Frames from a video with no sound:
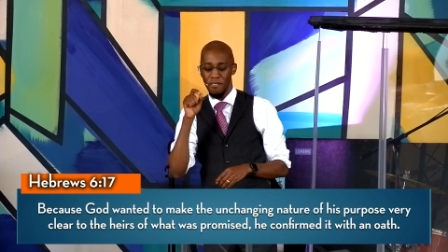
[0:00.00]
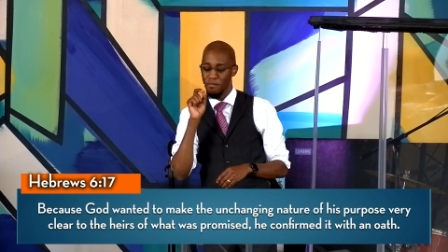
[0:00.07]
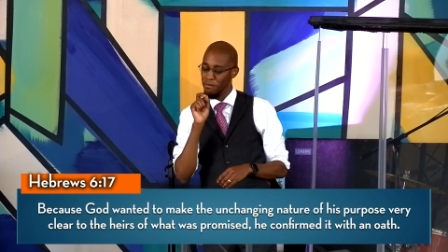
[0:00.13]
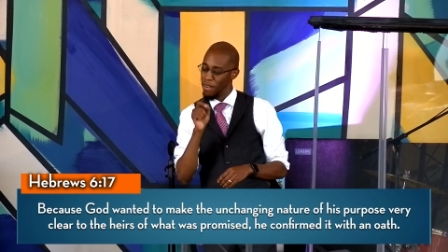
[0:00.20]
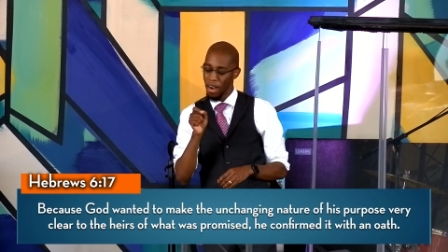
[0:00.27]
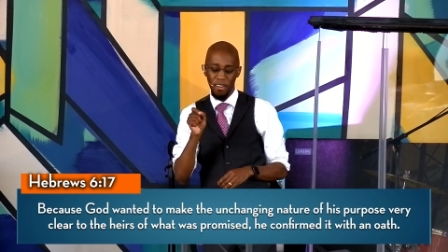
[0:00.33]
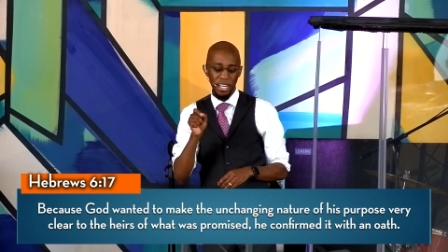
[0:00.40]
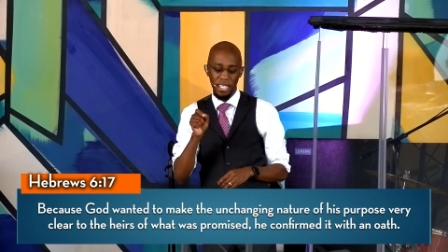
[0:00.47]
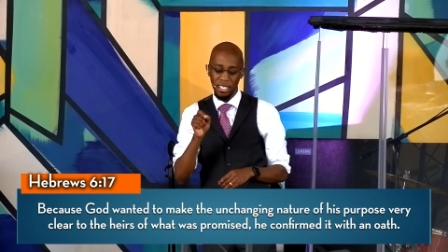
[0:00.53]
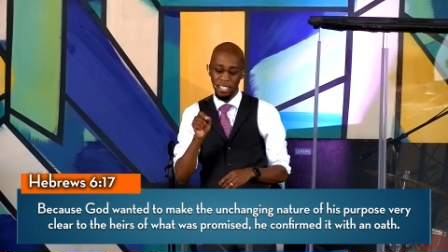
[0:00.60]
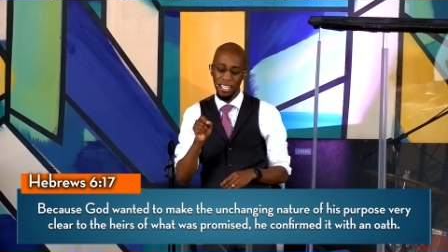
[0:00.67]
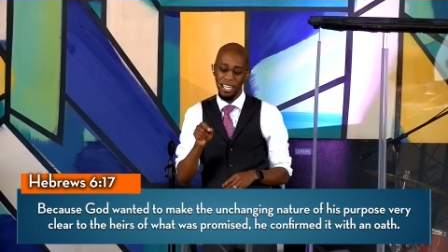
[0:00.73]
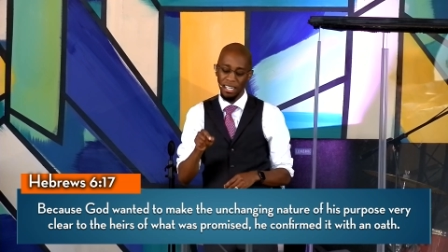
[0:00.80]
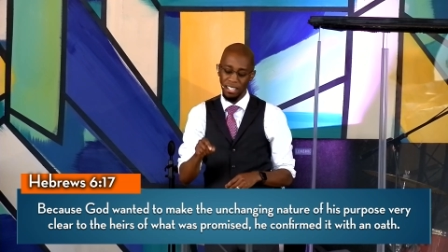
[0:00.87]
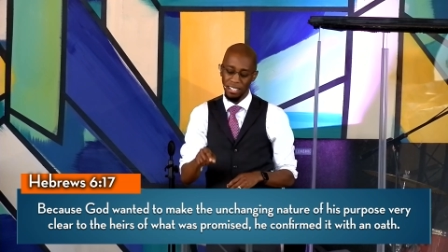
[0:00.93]
very
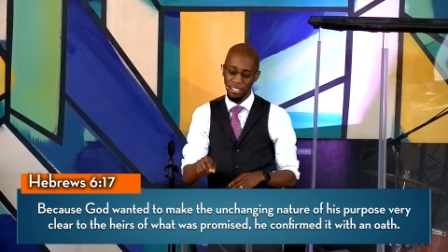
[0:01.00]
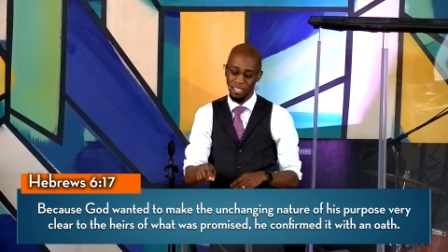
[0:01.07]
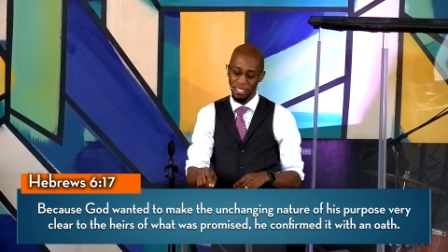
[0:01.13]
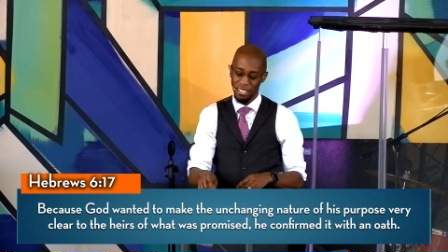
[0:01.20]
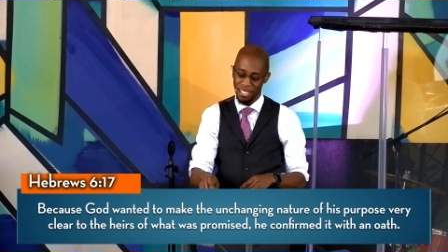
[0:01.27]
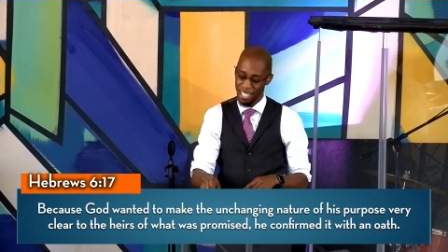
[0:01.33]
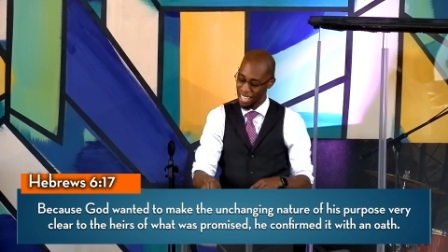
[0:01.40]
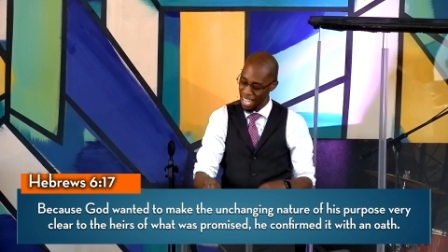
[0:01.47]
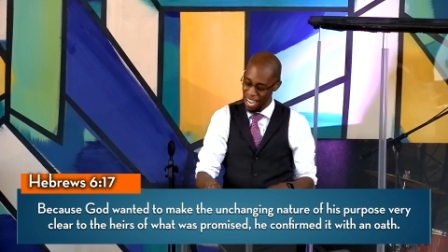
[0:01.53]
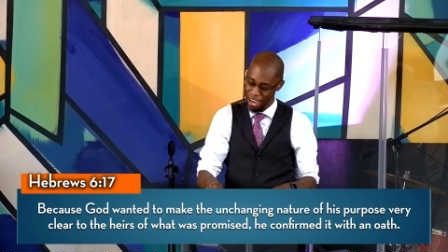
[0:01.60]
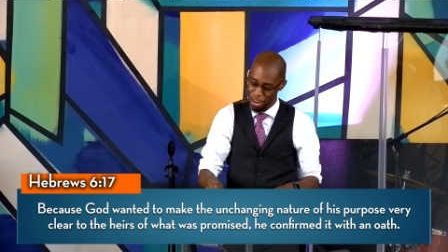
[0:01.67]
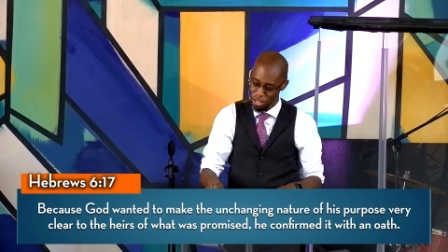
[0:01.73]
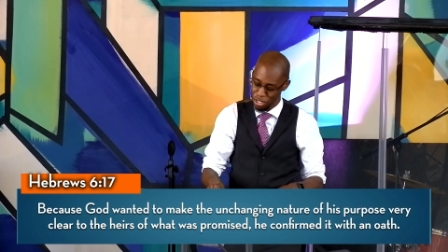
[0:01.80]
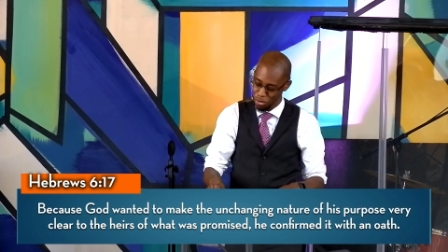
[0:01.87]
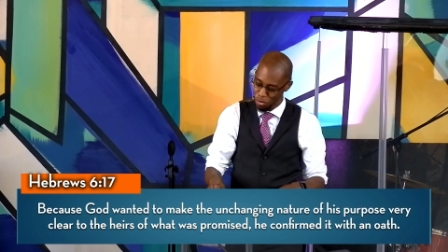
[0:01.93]
clear to the
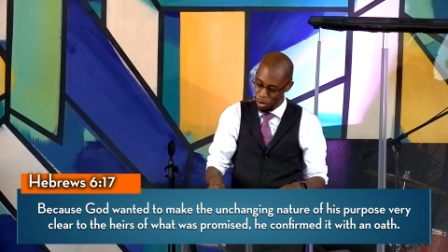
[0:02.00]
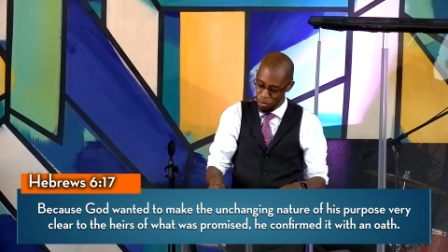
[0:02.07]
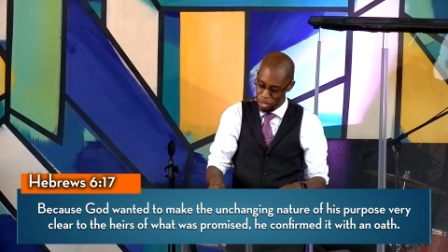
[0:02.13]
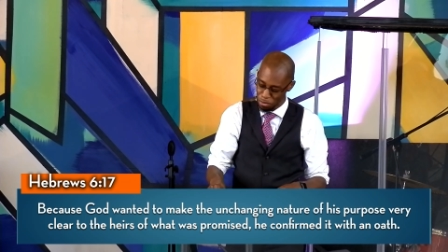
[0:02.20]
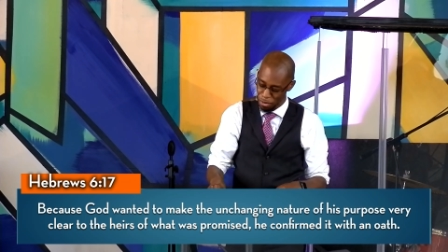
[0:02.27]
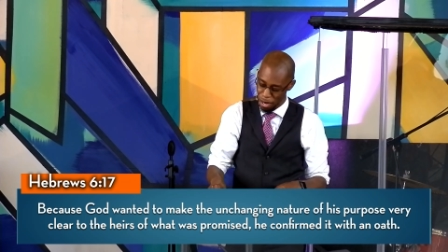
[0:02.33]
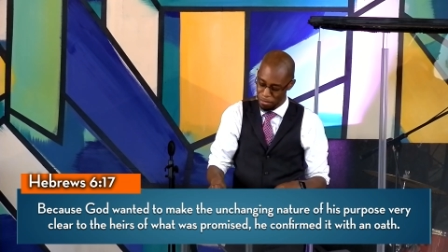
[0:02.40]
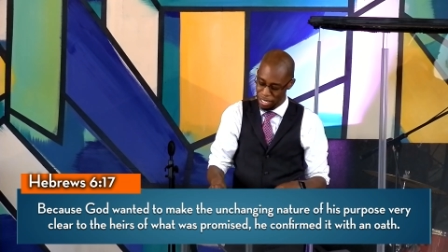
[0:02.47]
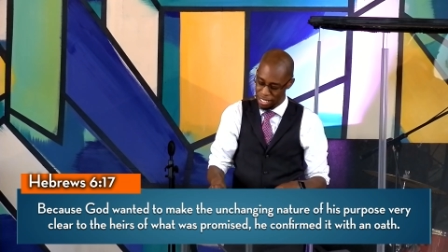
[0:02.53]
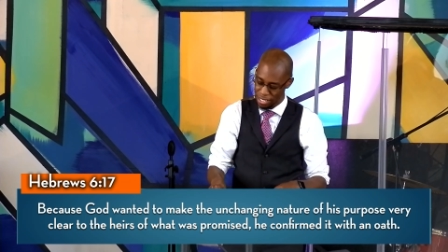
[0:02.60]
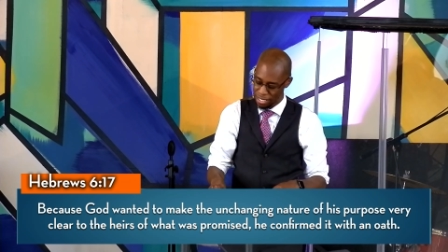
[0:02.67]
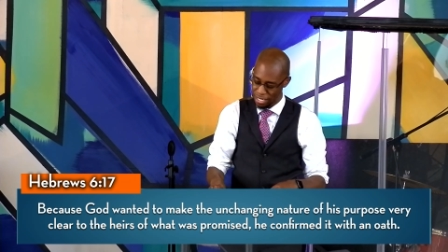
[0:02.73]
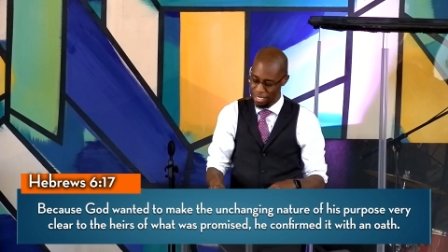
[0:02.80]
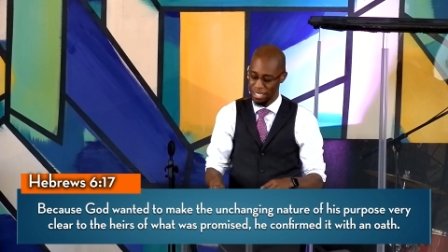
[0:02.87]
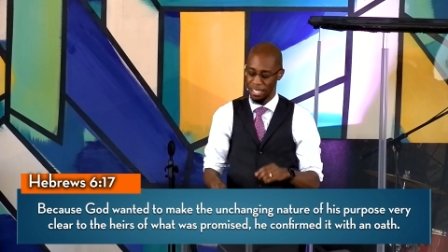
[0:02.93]
heirs of what was
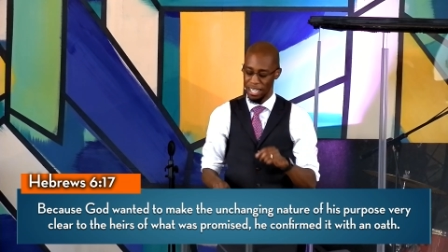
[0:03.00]
promised,